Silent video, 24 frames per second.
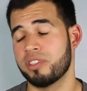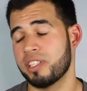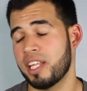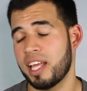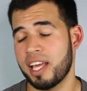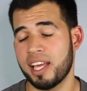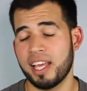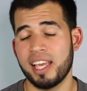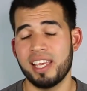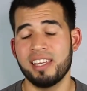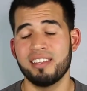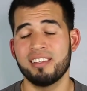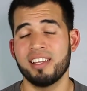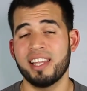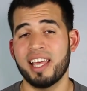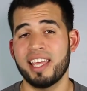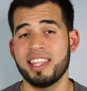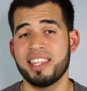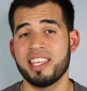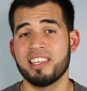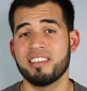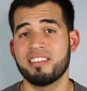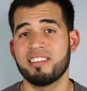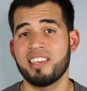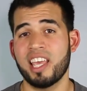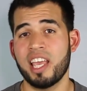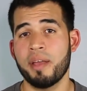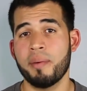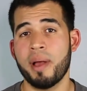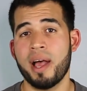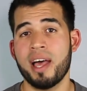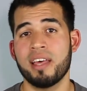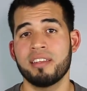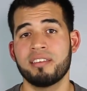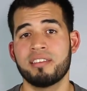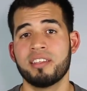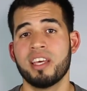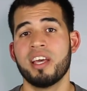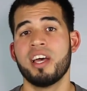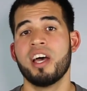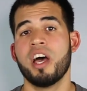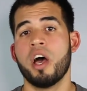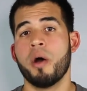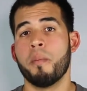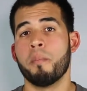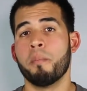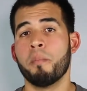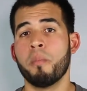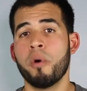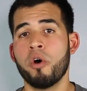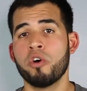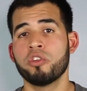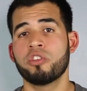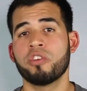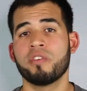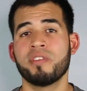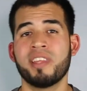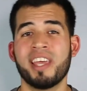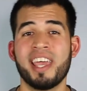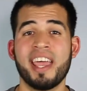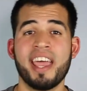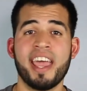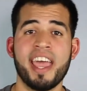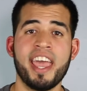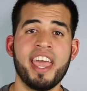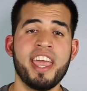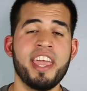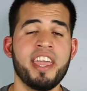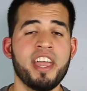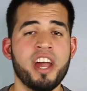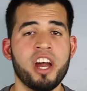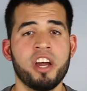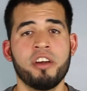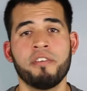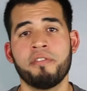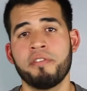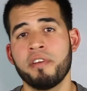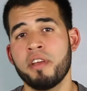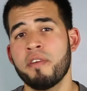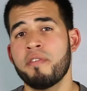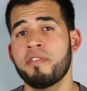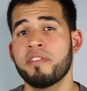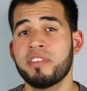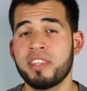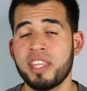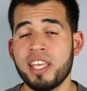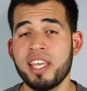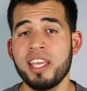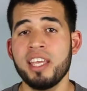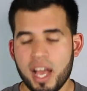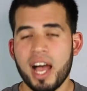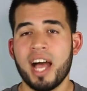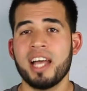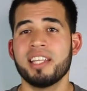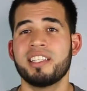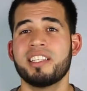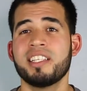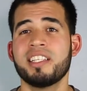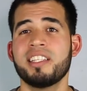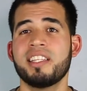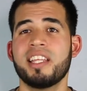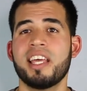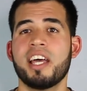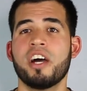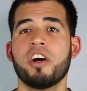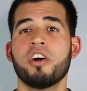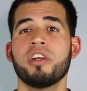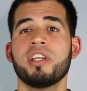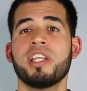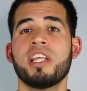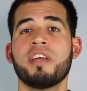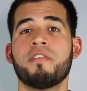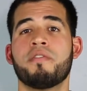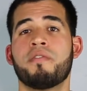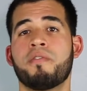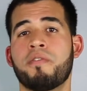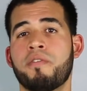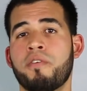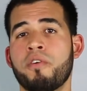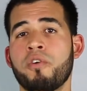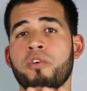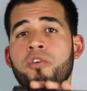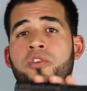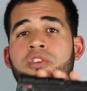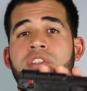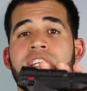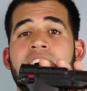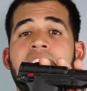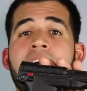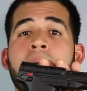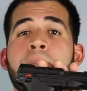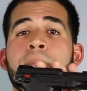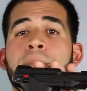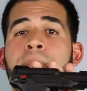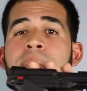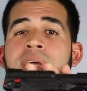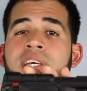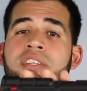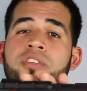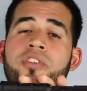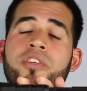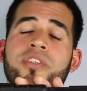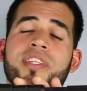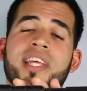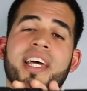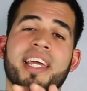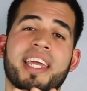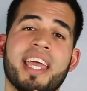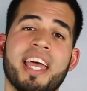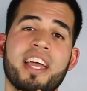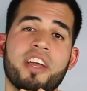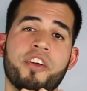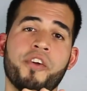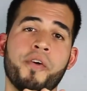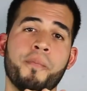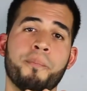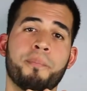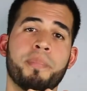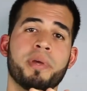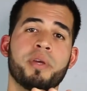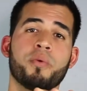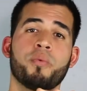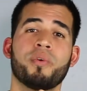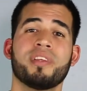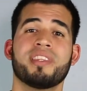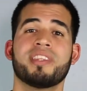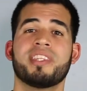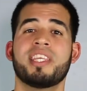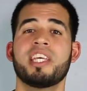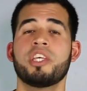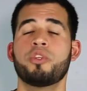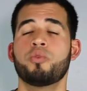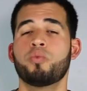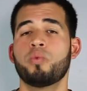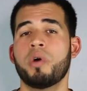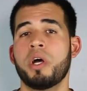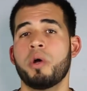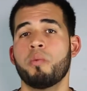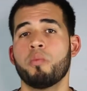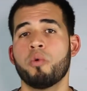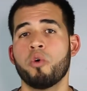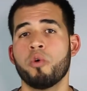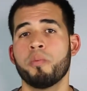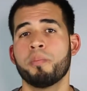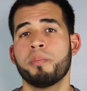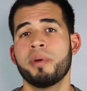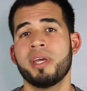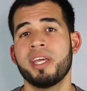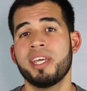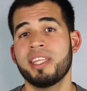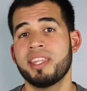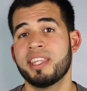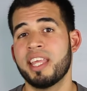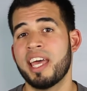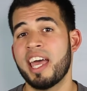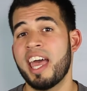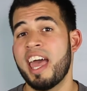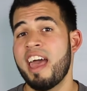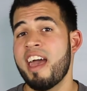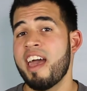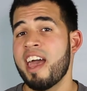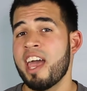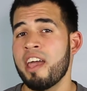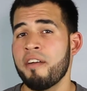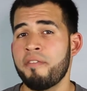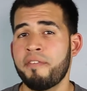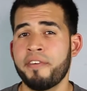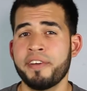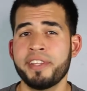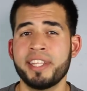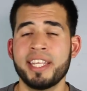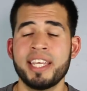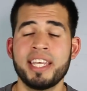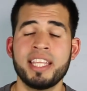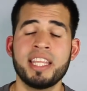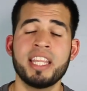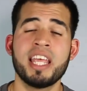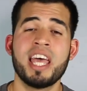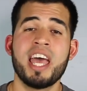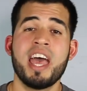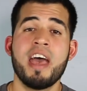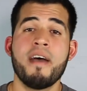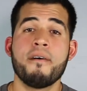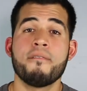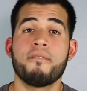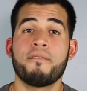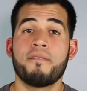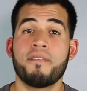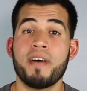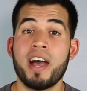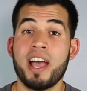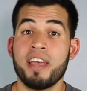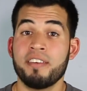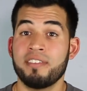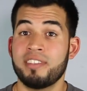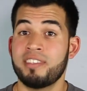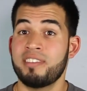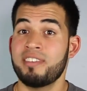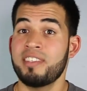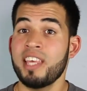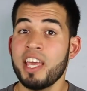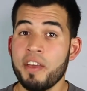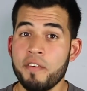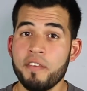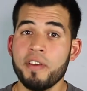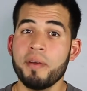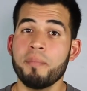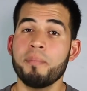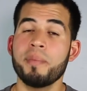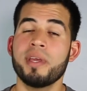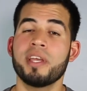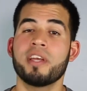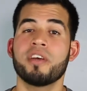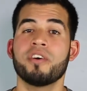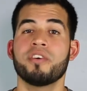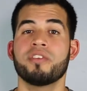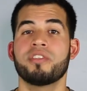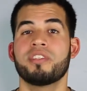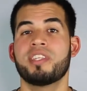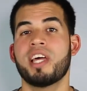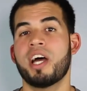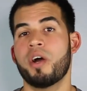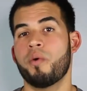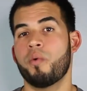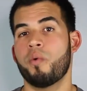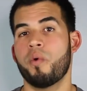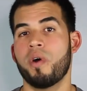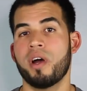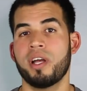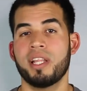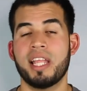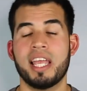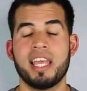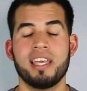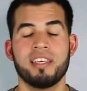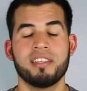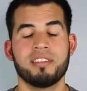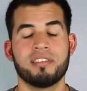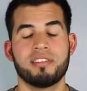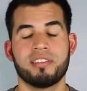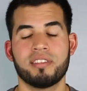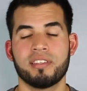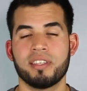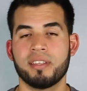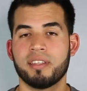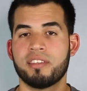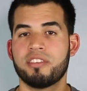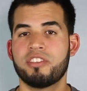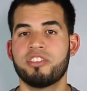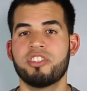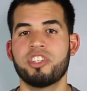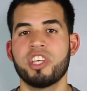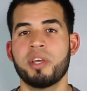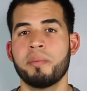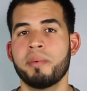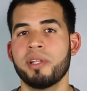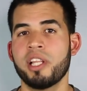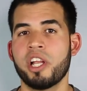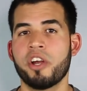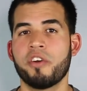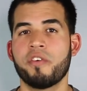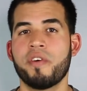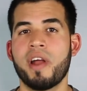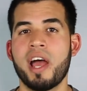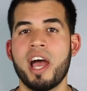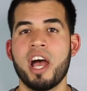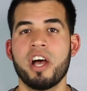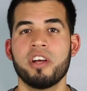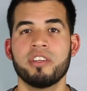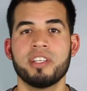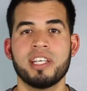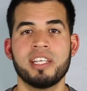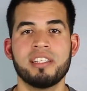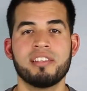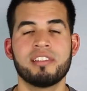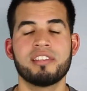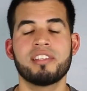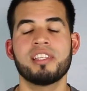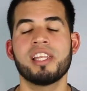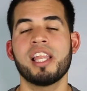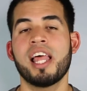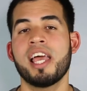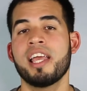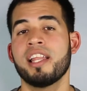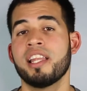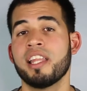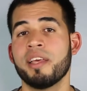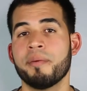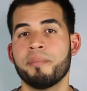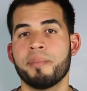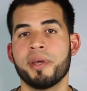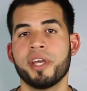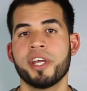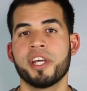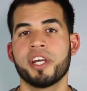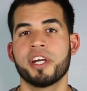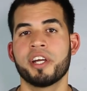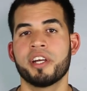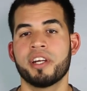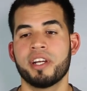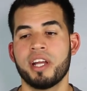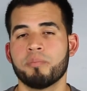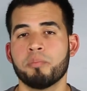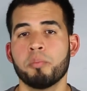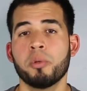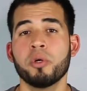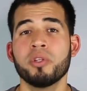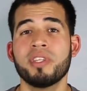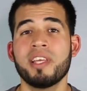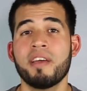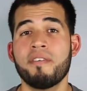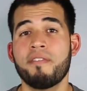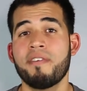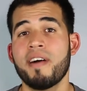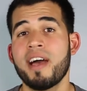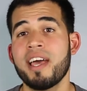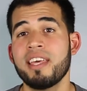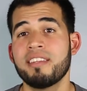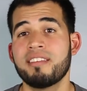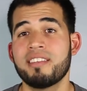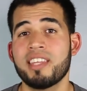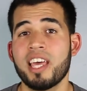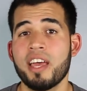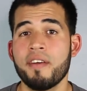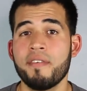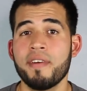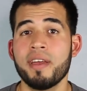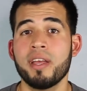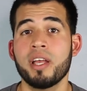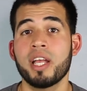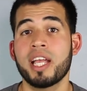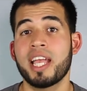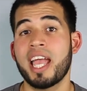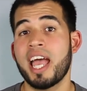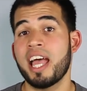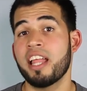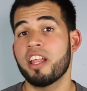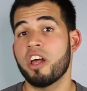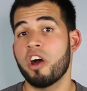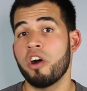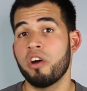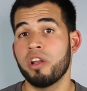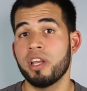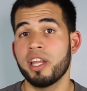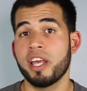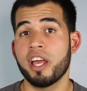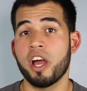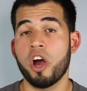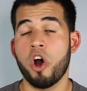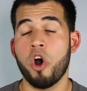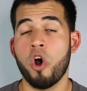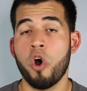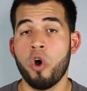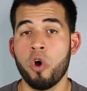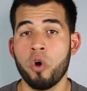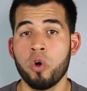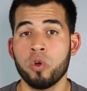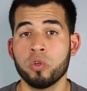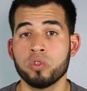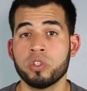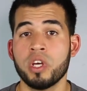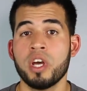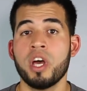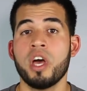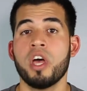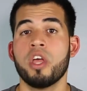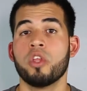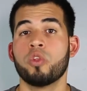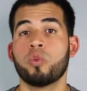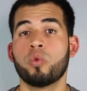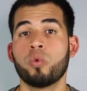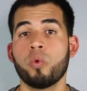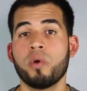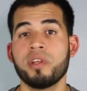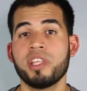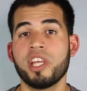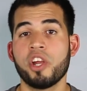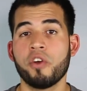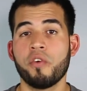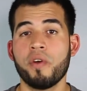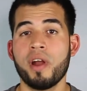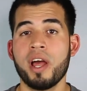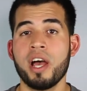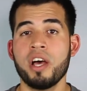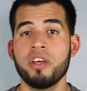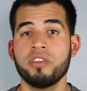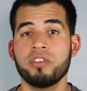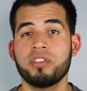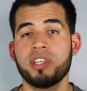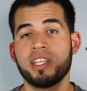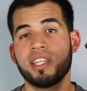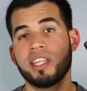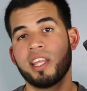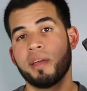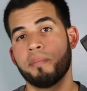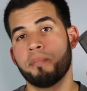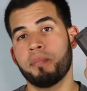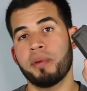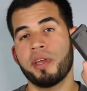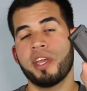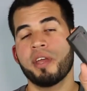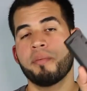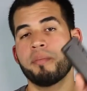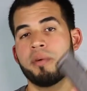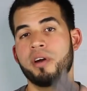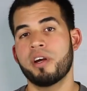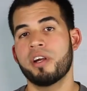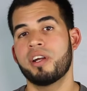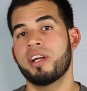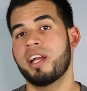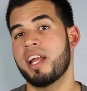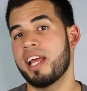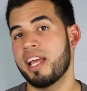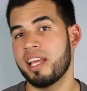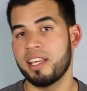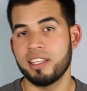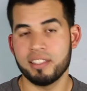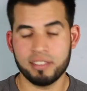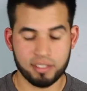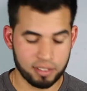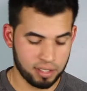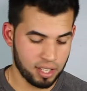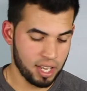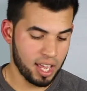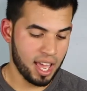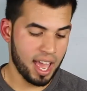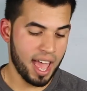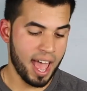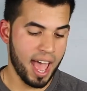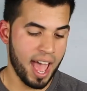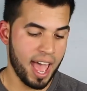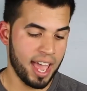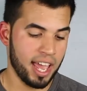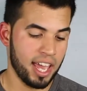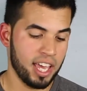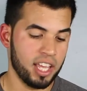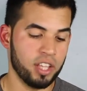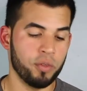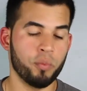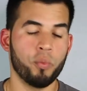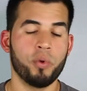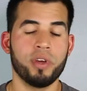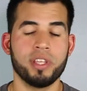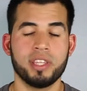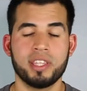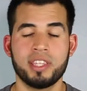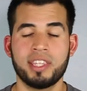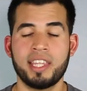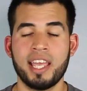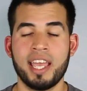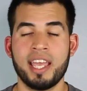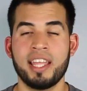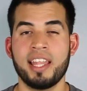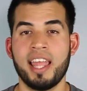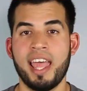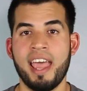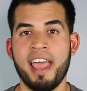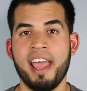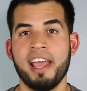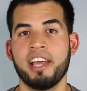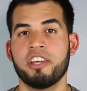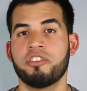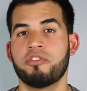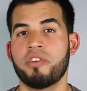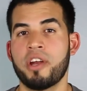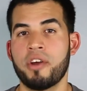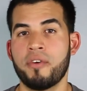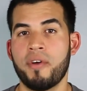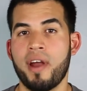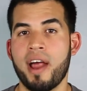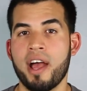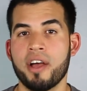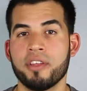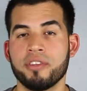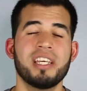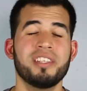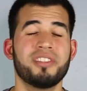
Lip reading: That is like the same as most of the AR-15. I think the only full-size pistol that can compete with this one will be the FNN-57 because that one is similar round, it's slightly bigger, but the 57 can only hold 20 rounds and the PMR is ahead with 10 extra rounds.